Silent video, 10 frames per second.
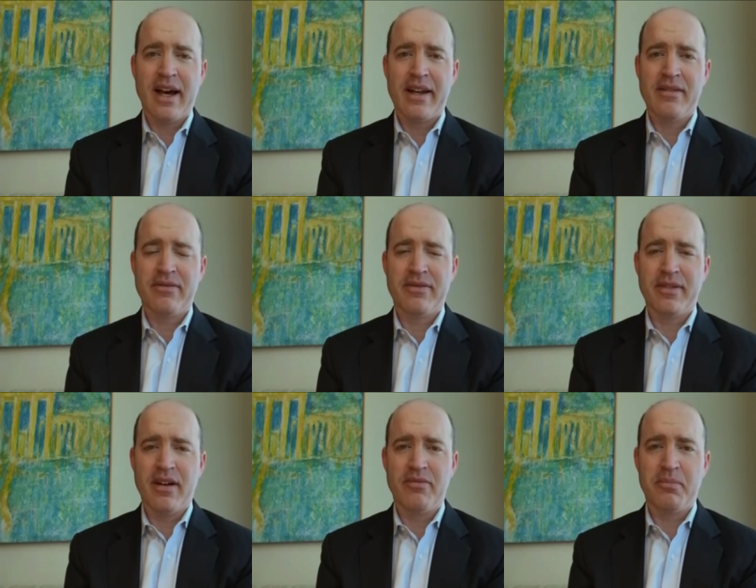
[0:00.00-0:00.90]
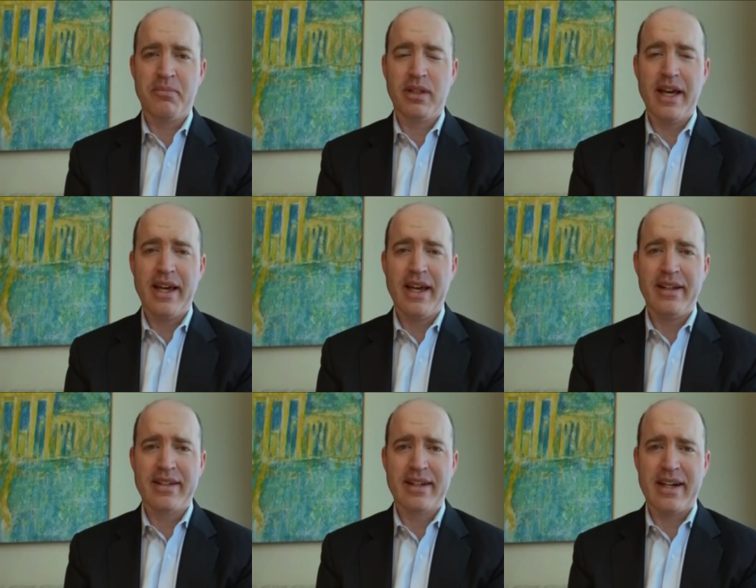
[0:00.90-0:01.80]
of, of play,
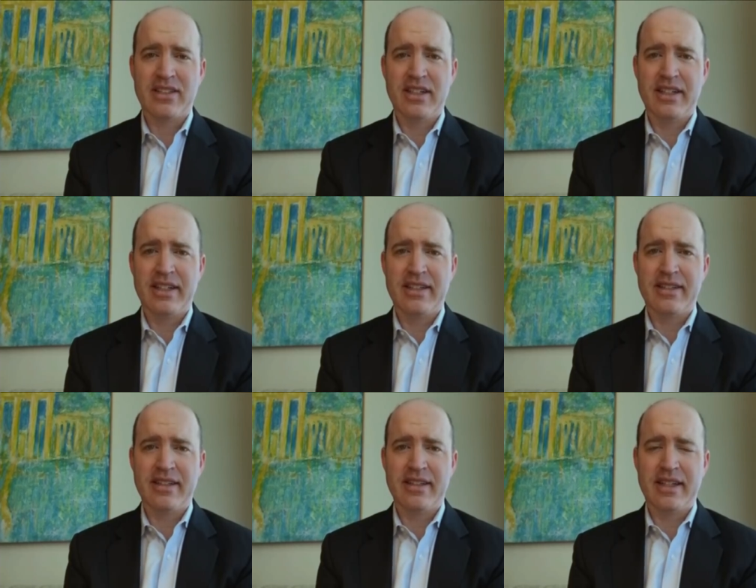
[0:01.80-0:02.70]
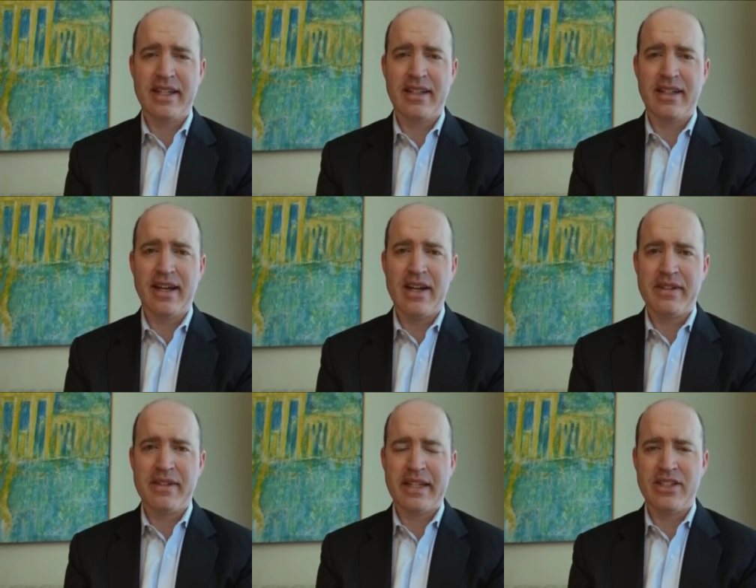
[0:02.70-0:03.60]
Natasha, and it's, it's getting a lot of
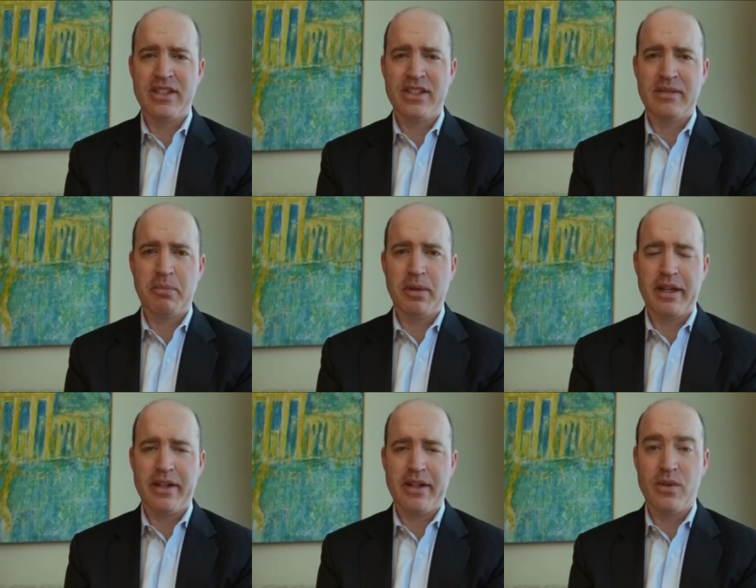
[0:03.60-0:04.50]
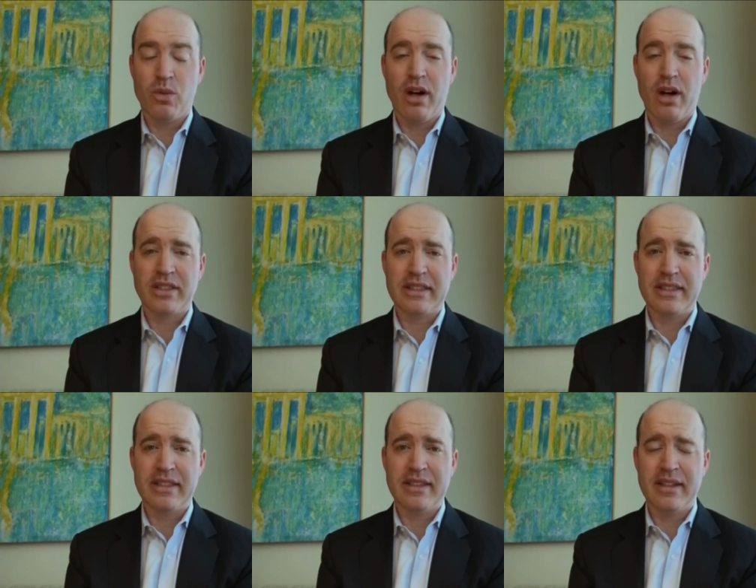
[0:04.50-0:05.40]
attention here in
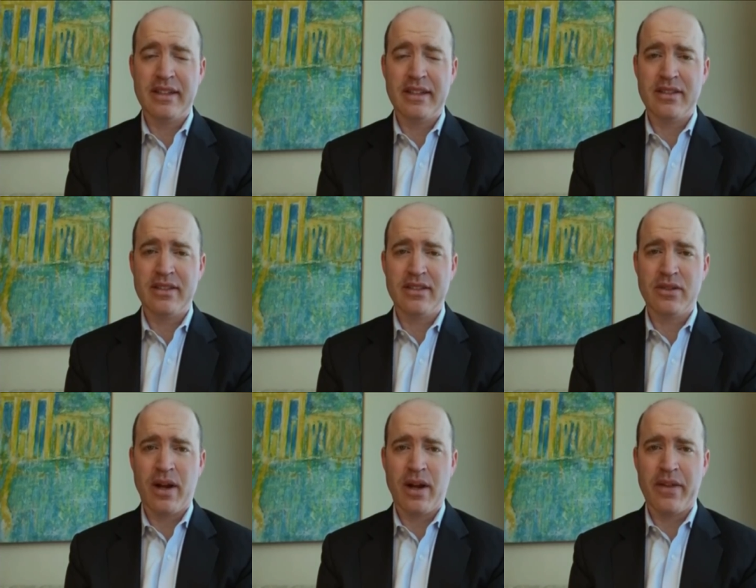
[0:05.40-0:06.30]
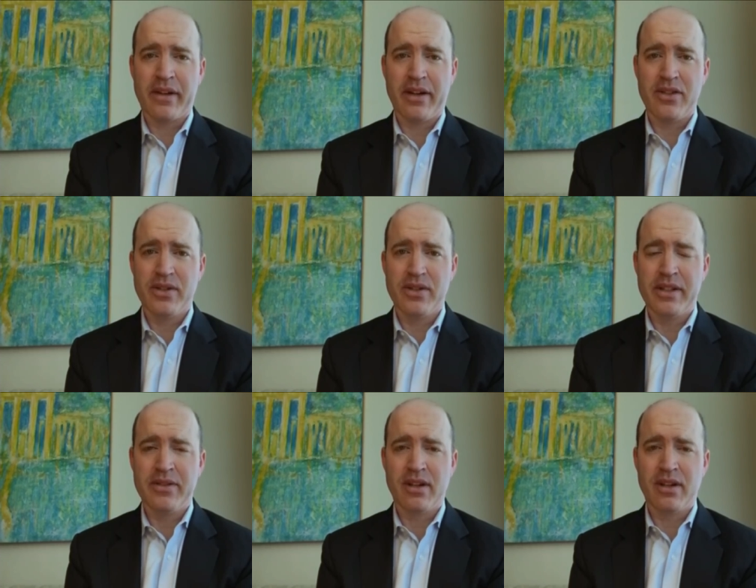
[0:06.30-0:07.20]
Washington, in addition to around the country.
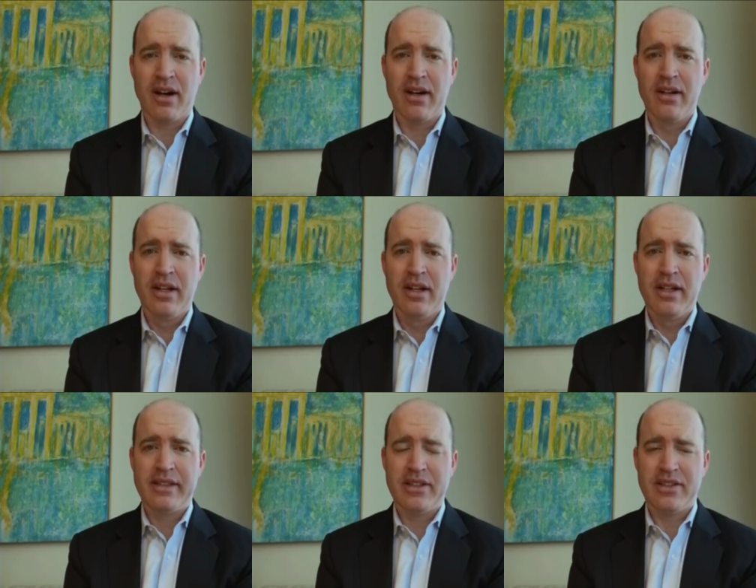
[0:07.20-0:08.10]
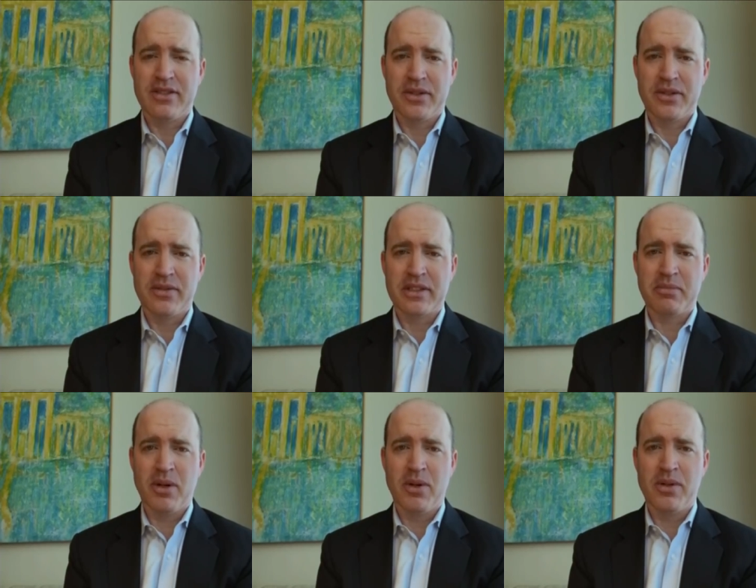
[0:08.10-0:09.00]
You saw tension sort of
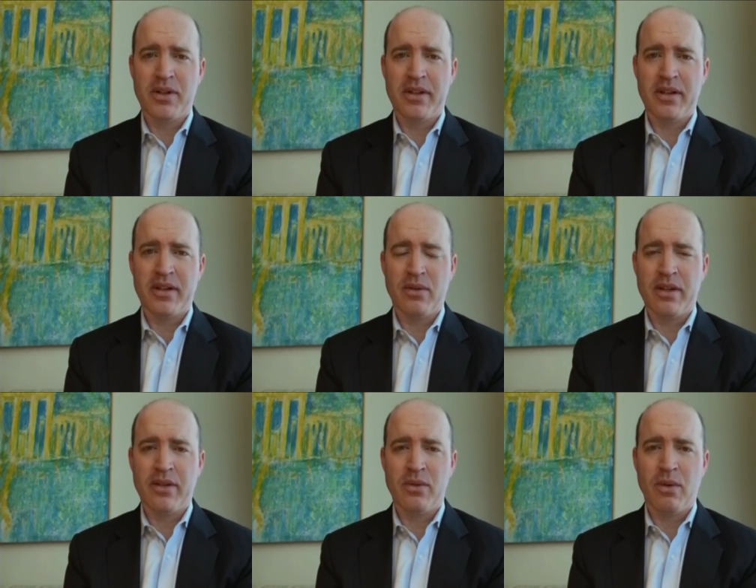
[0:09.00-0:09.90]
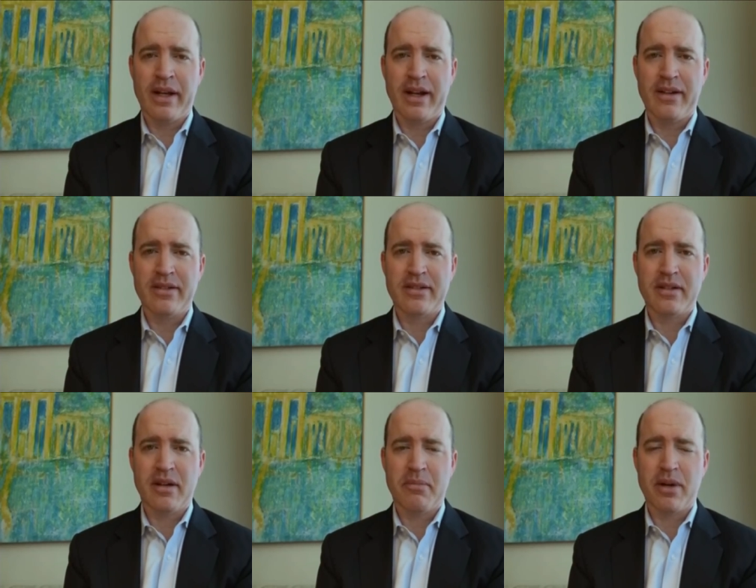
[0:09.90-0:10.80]
explode in the, in the White House
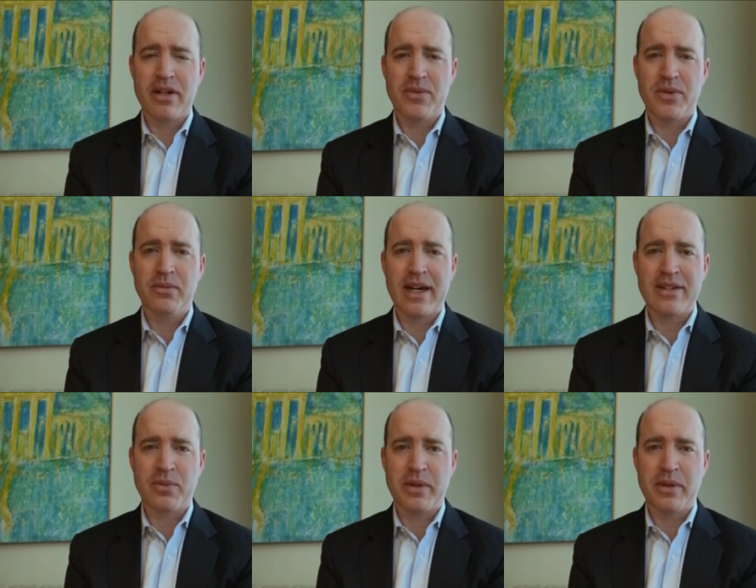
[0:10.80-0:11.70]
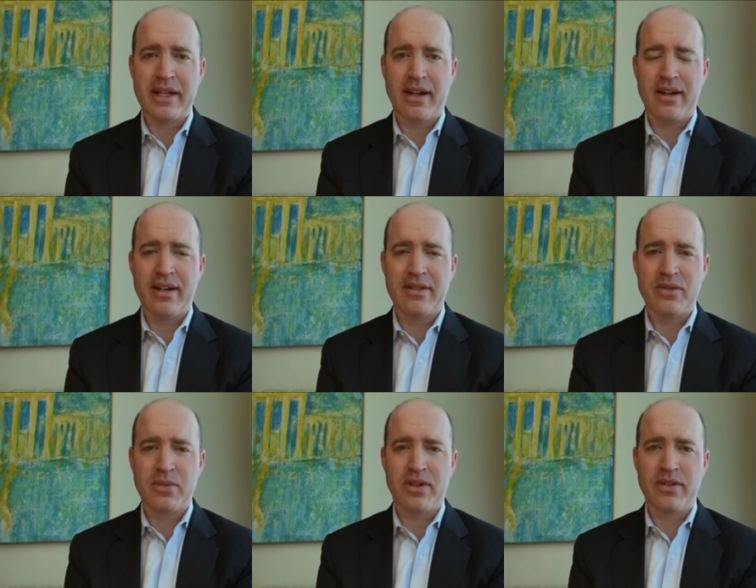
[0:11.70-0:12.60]
press room last week uh, as a
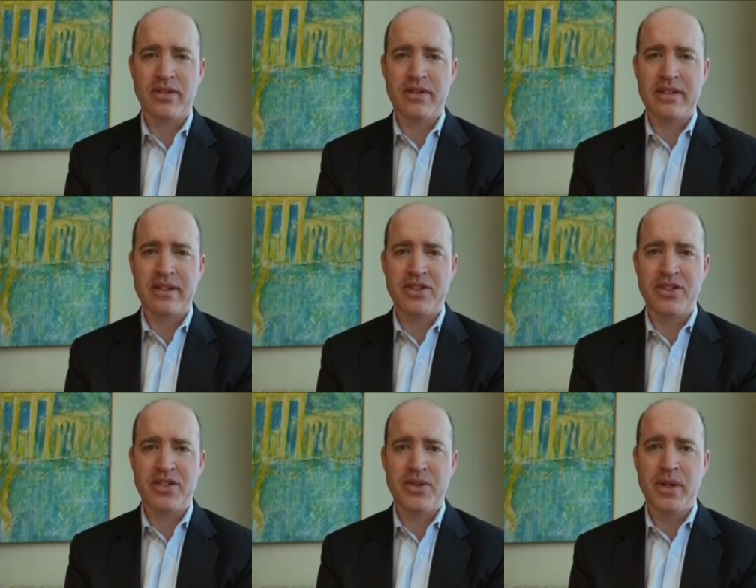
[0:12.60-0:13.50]
result of this issue,